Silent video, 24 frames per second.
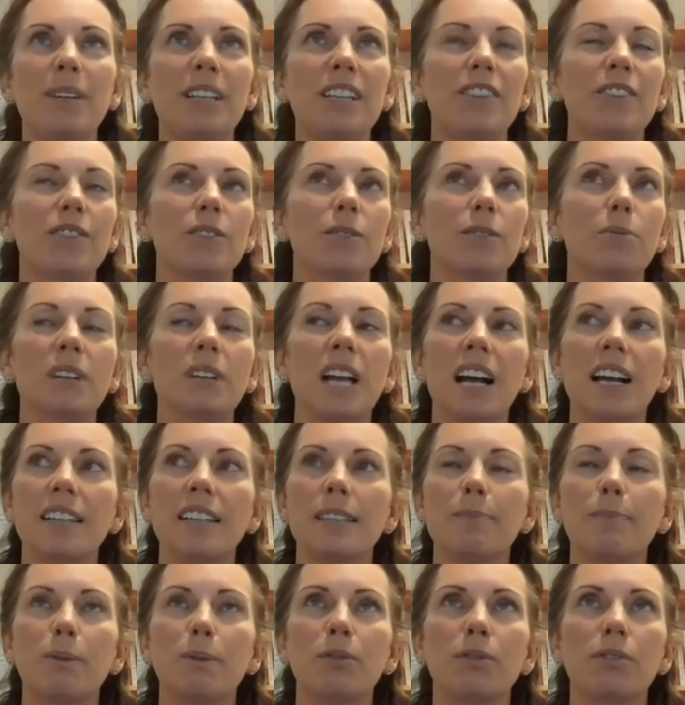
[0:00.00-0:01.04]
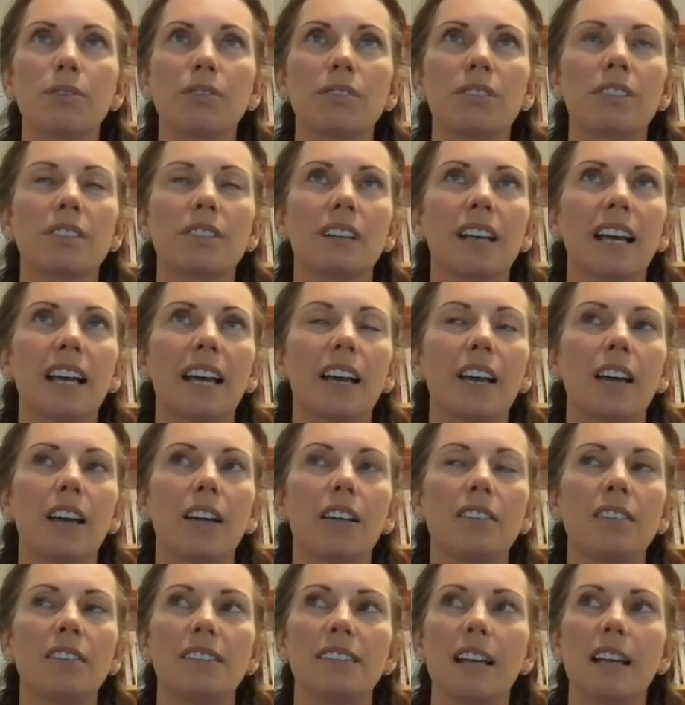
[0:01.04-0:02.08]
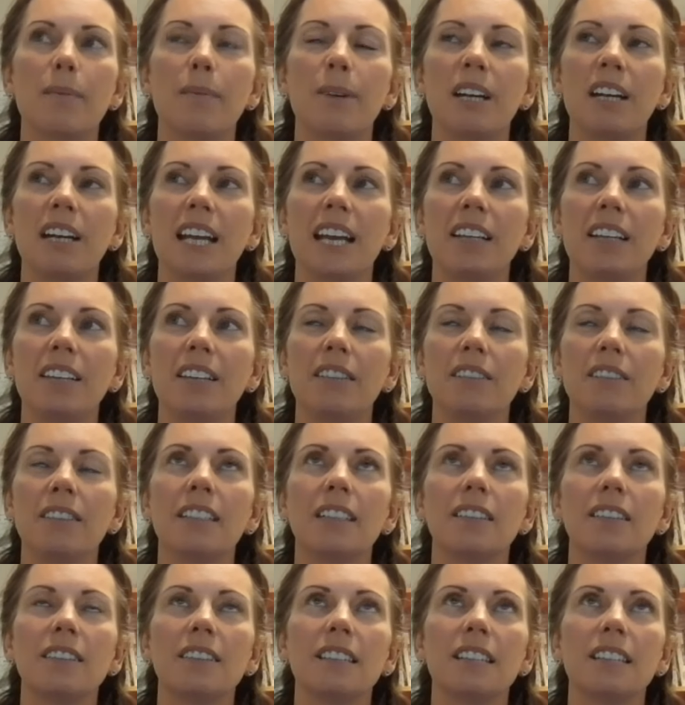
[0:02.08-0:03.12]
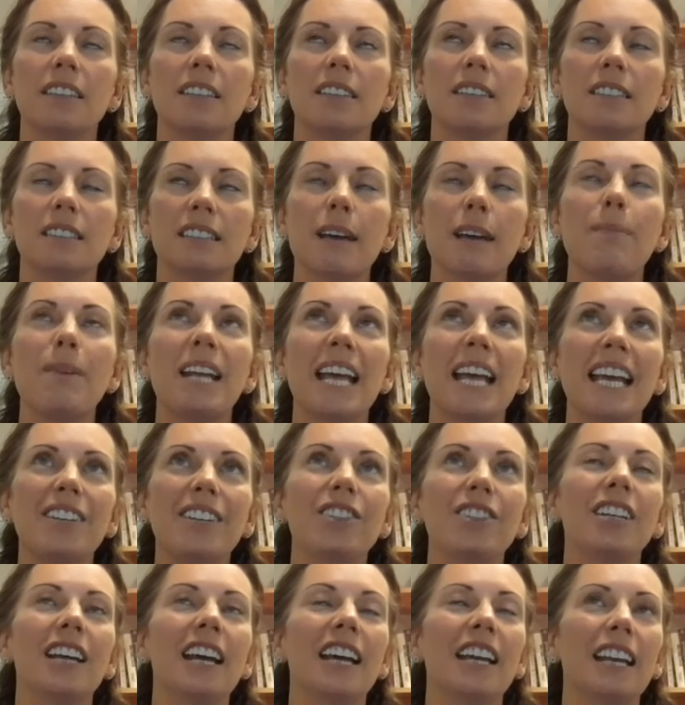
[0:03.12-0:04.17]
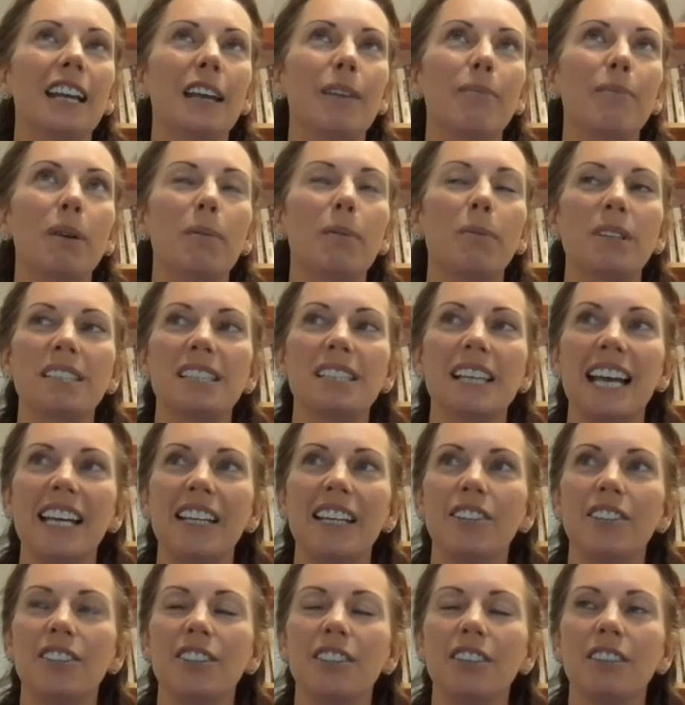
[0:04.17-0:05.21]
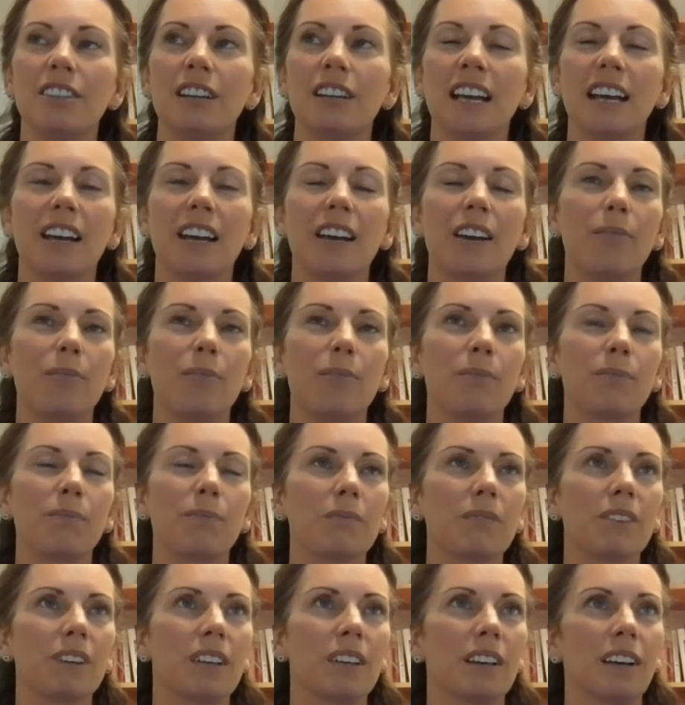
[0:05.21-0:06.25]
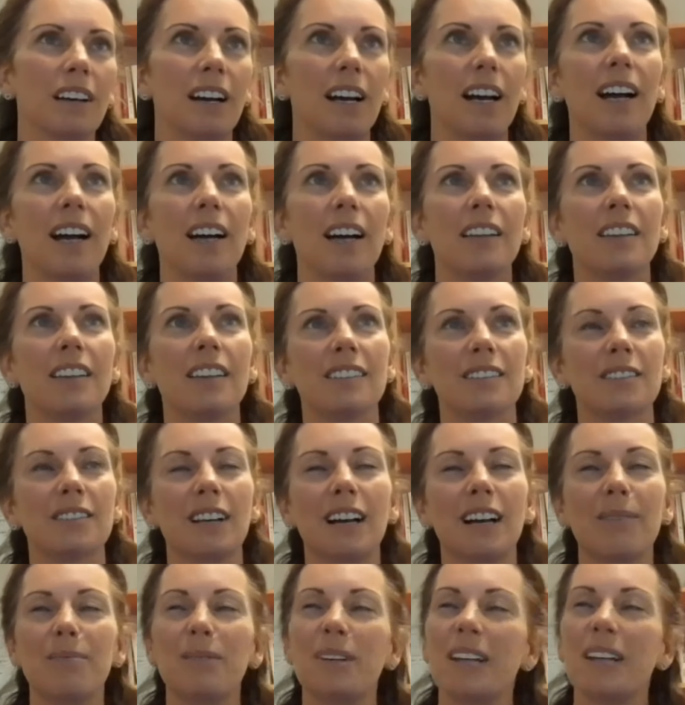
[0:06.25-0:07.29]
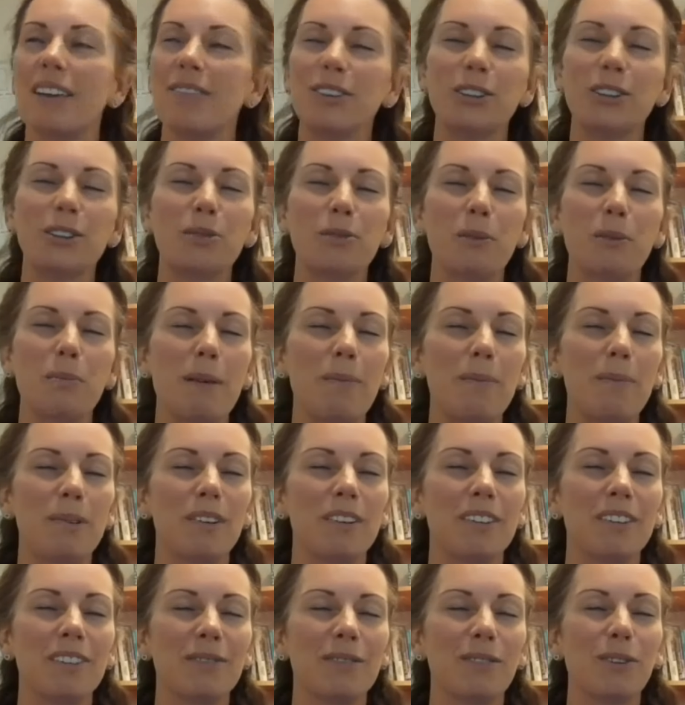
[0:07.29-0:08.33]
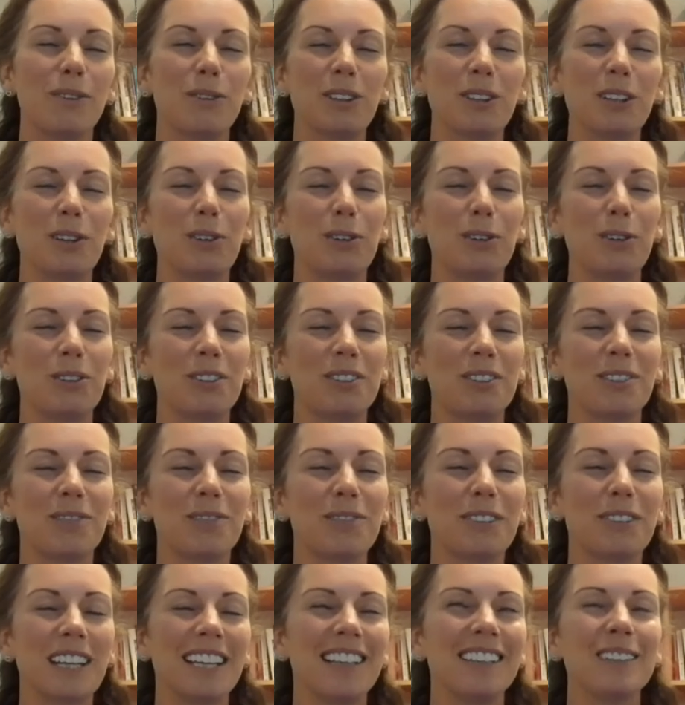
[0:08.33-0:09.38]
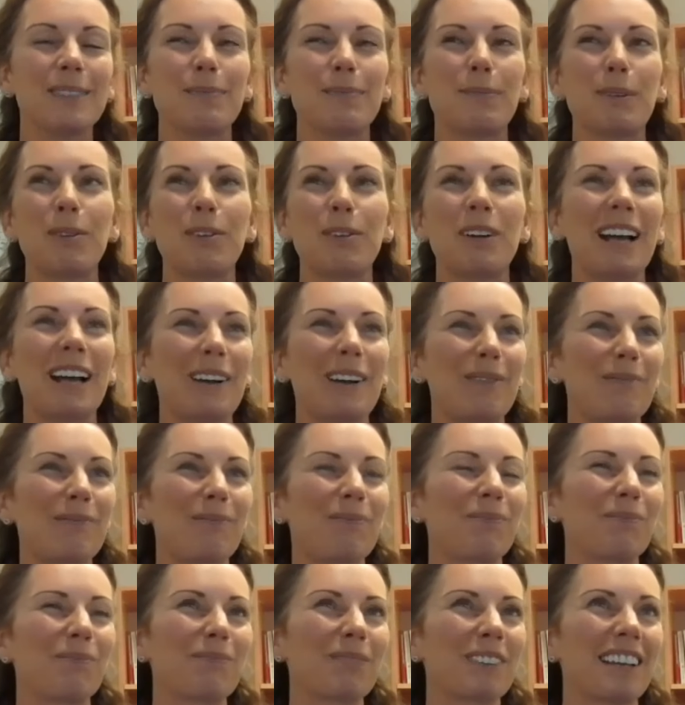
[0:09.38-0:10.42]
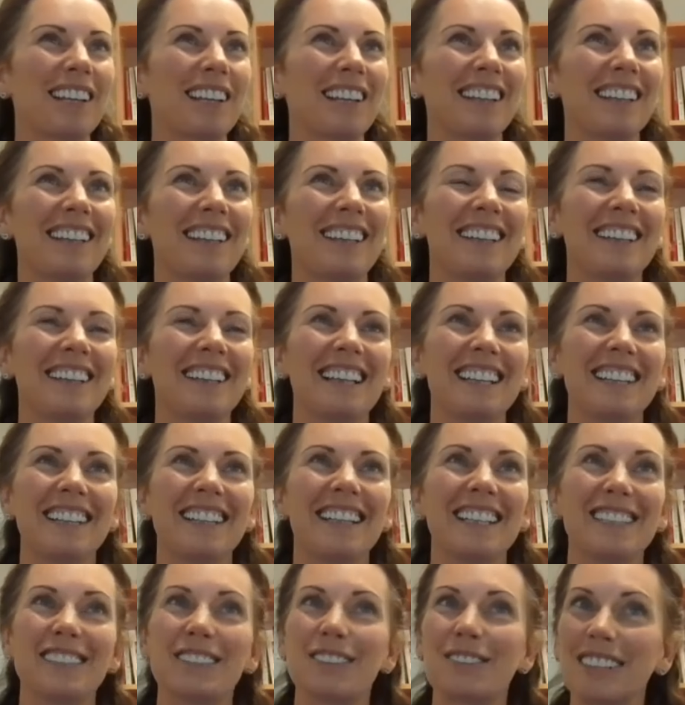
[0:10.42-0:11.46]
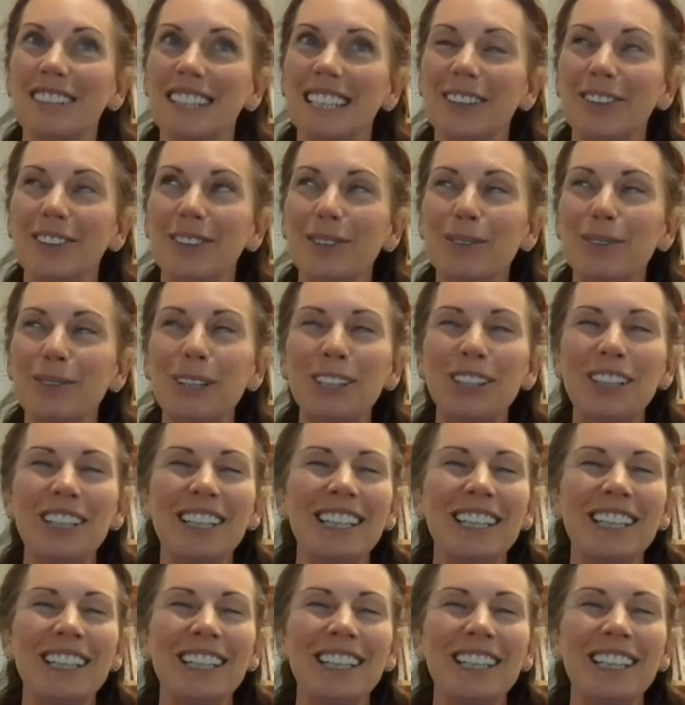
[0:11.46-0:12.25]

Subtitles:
some nice books, dissemination and implementation. I'm never going to remember all the authors of things, but that's a really good one.